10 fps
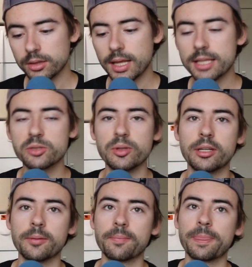Last
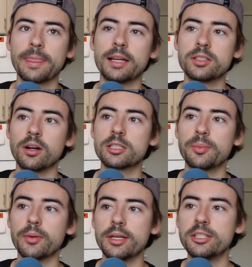week, I talked
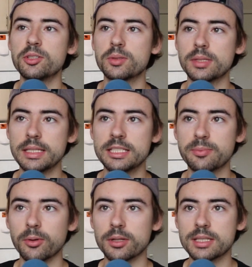about issues with
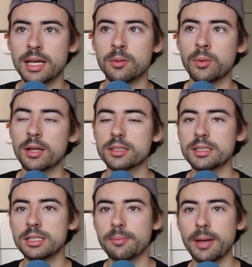esports, and when I was
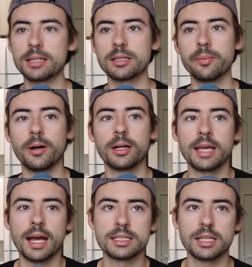listening back to the
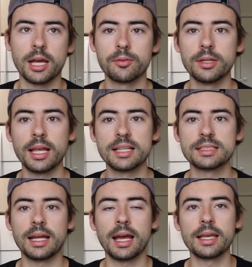podcast, I realized
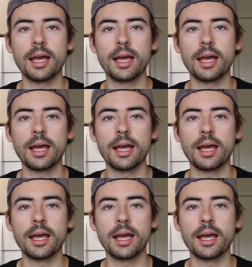that